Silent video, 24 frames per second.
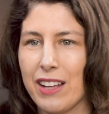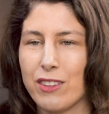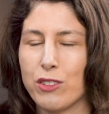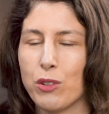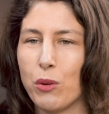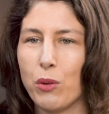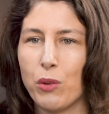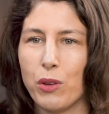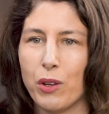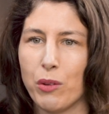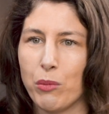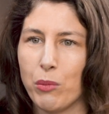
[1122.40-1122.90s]

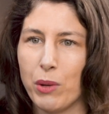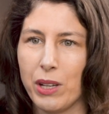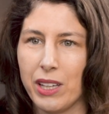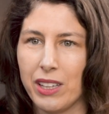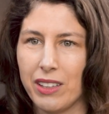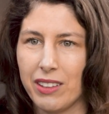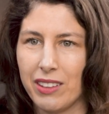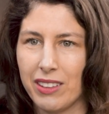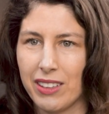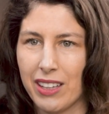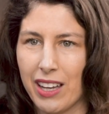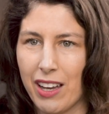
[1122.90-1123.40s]
all that
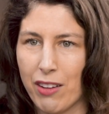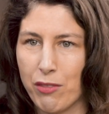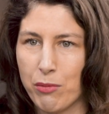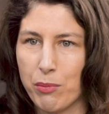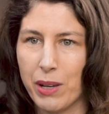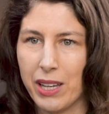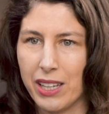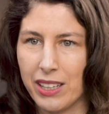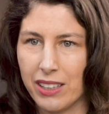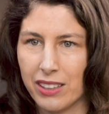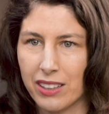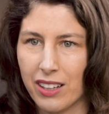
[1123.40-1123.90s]
we have
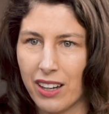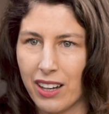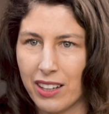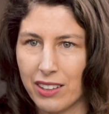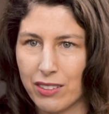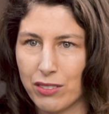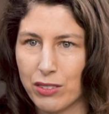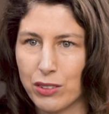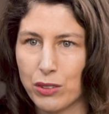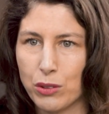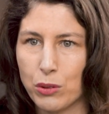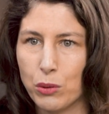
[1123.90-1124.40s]
been kind
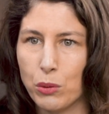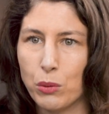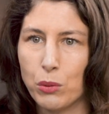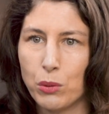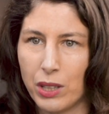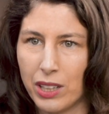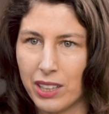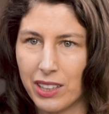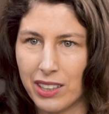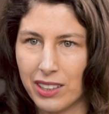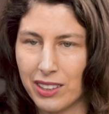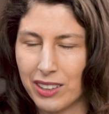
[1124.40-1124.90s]
of
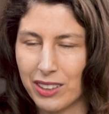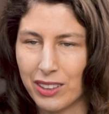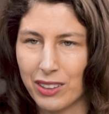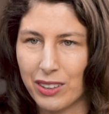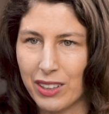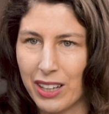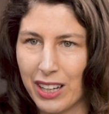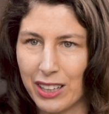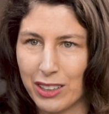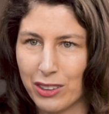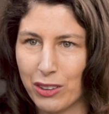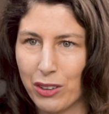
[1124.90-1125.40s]
schooled in
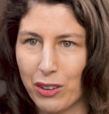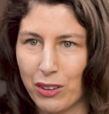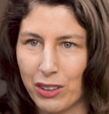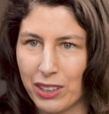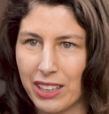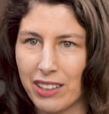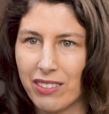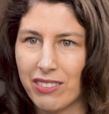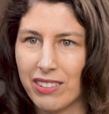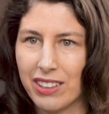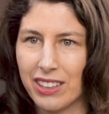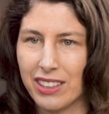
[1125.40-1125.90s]
and got
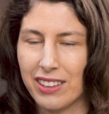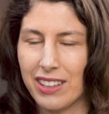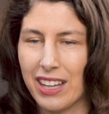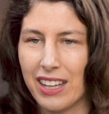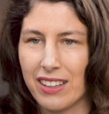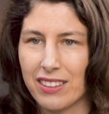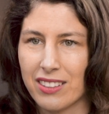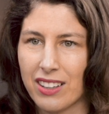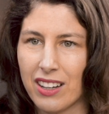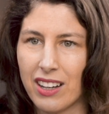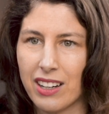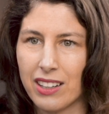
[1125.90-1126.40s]
given, and
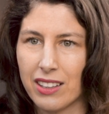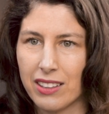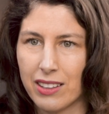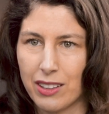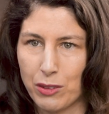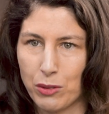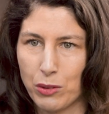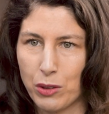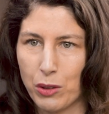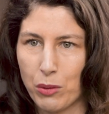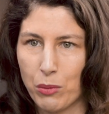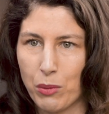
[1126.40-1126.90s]
that's kind of
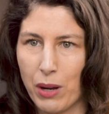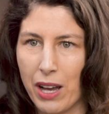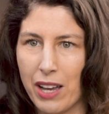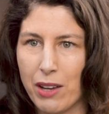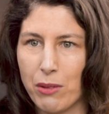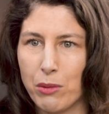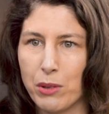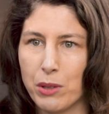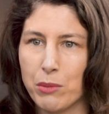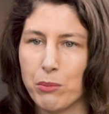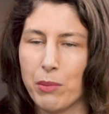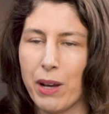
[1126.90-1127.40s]
the
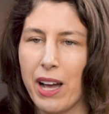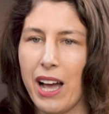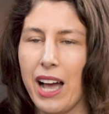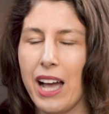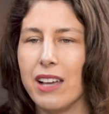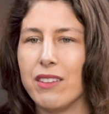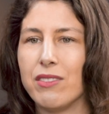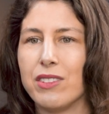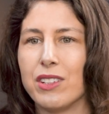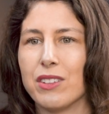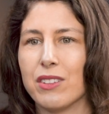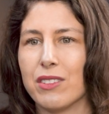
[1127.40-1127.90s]
wayward
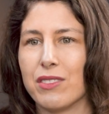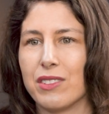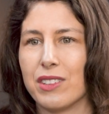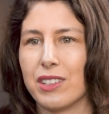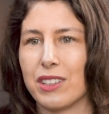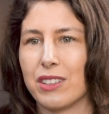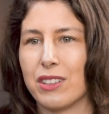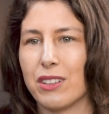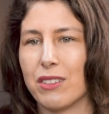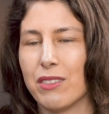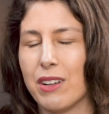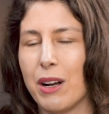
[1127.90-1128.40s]
behaviour of the
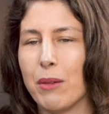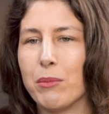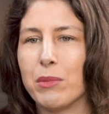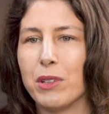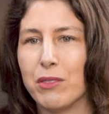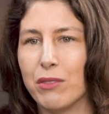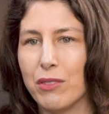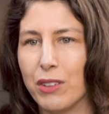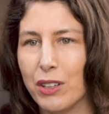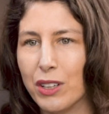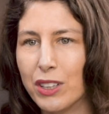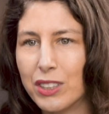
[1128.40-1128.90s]

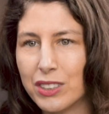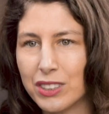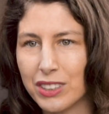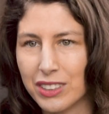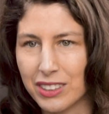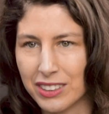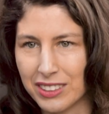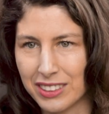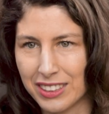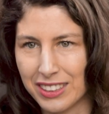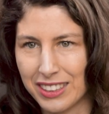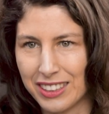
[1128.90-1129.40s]
corrupted
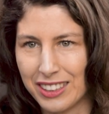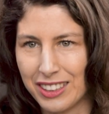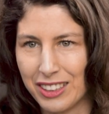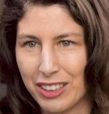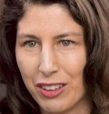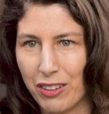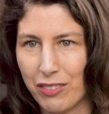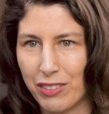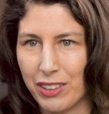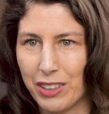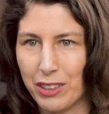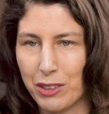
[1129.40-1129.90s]
version
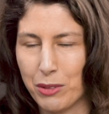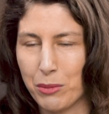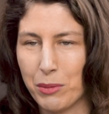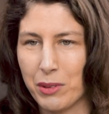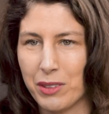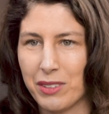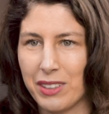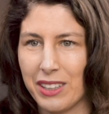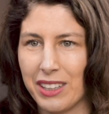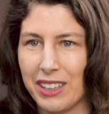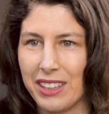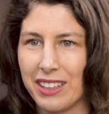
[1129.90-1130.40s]
of
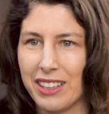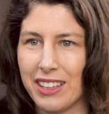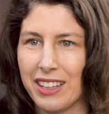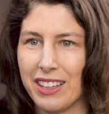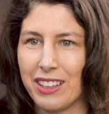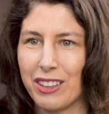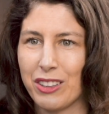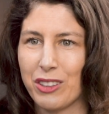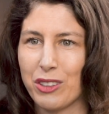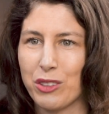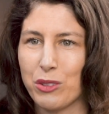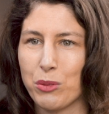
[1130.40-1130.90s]
intimacy.
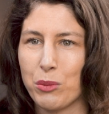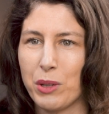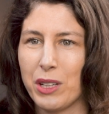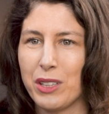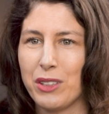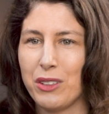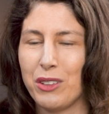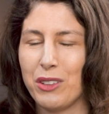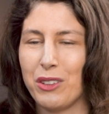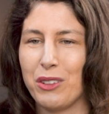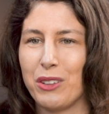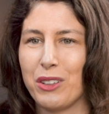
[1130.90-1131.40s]
Because
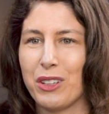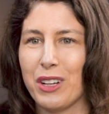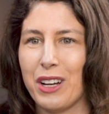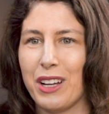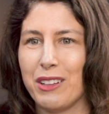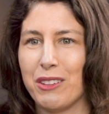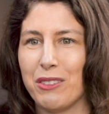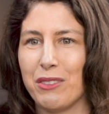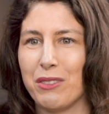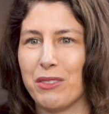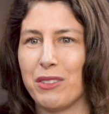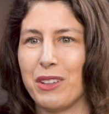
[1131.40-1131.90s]
when you
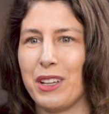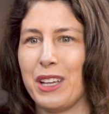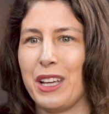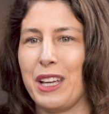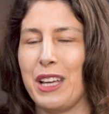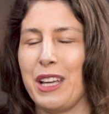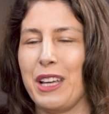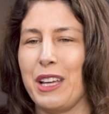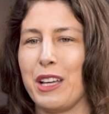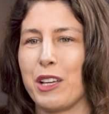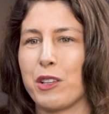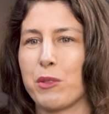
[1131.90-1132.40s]
kind of
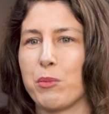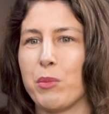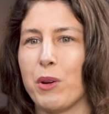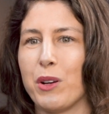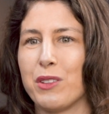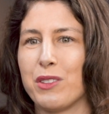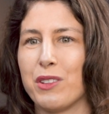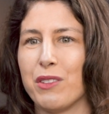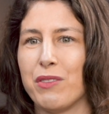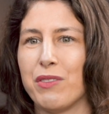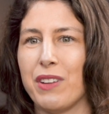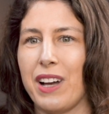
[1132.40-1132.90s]

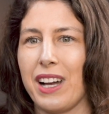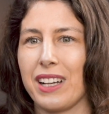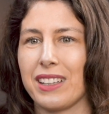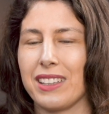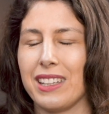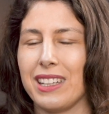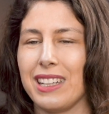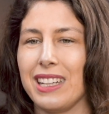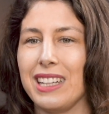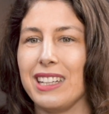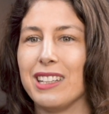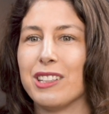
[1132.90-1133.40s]
expose the fact
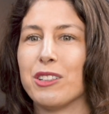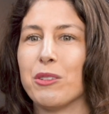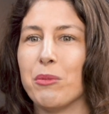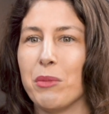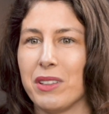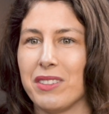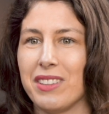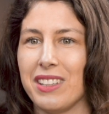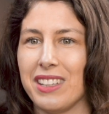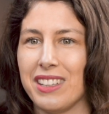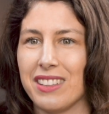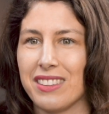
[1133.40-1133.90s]
that
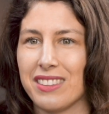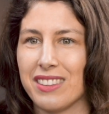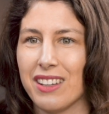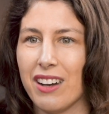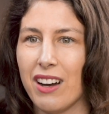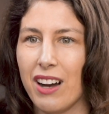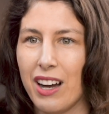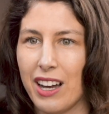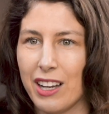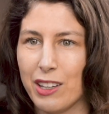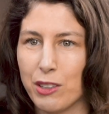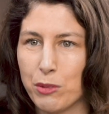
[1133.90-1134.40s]
intimacy is the
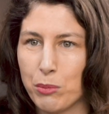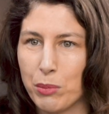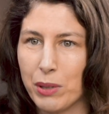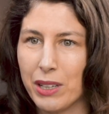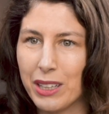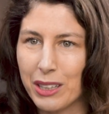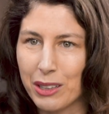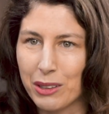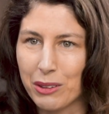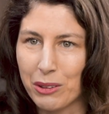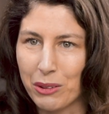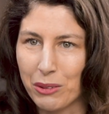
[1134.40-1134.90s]
highest
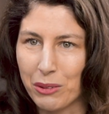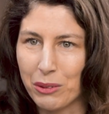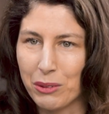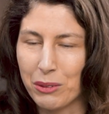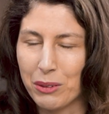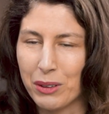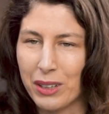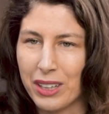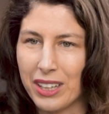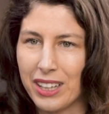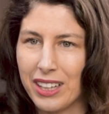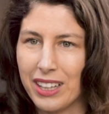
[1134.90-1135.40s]

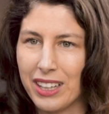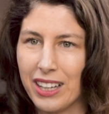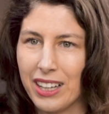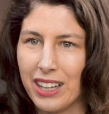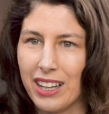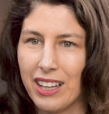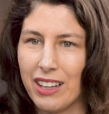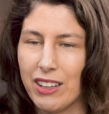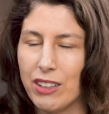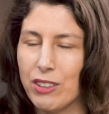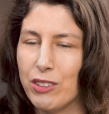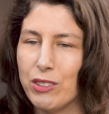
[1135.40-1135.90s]
pinnacle,
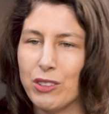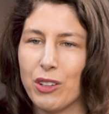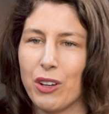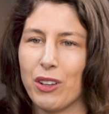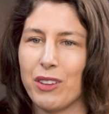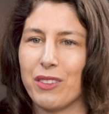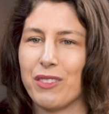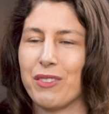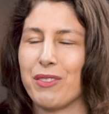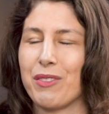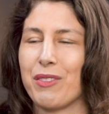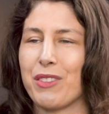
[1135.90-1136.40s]

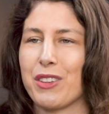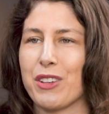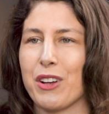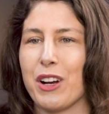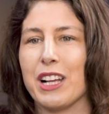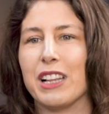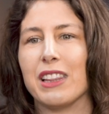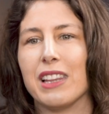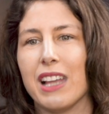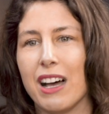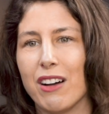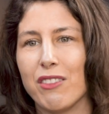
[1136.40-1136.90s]

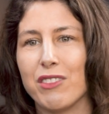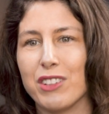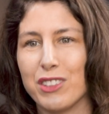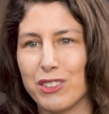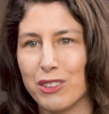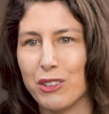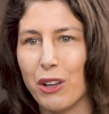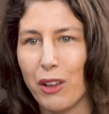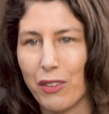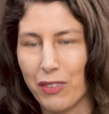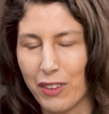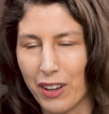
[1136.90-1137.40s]
love is
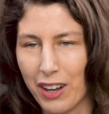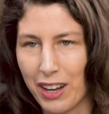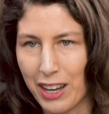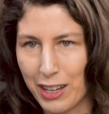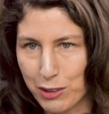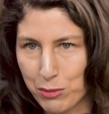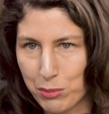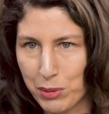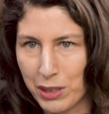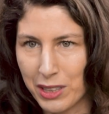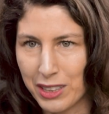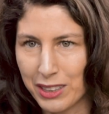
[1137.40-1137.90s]
not the
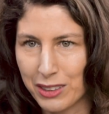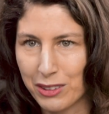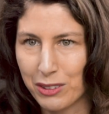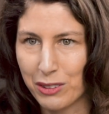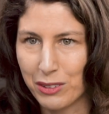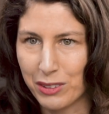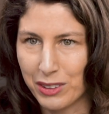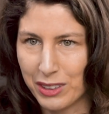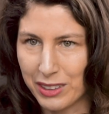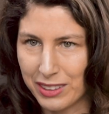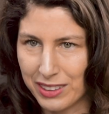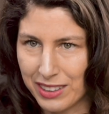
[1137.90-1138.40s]
highest
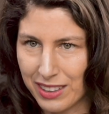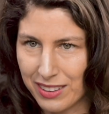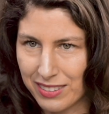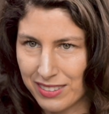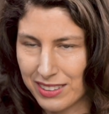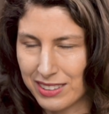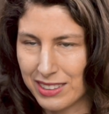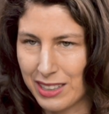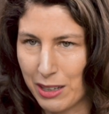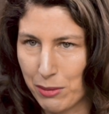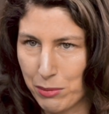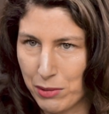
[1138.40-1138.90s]
pinnacle, that there's
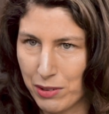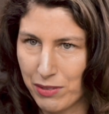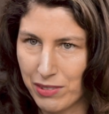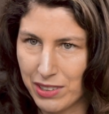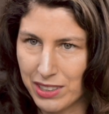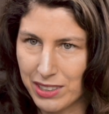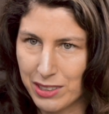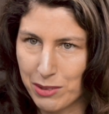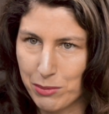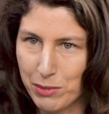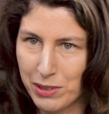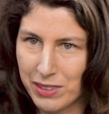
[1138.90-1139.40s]
a depth of
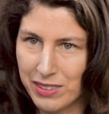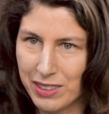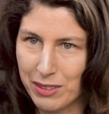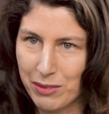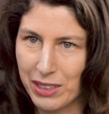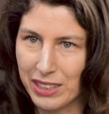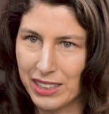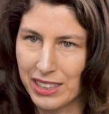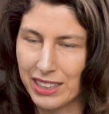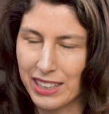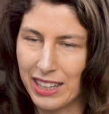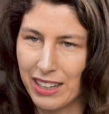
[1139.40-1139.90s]
intimacy
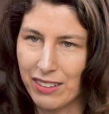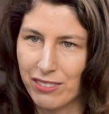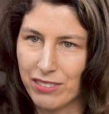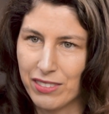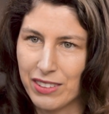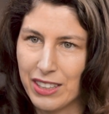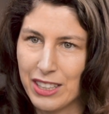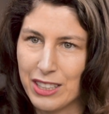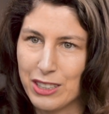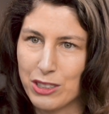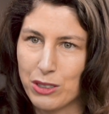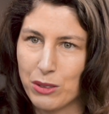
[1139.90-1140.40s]
we can have
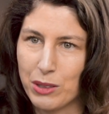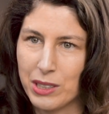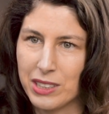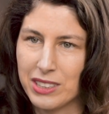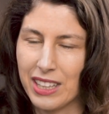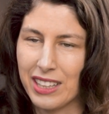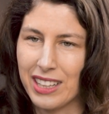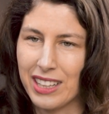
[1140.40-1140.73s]
to each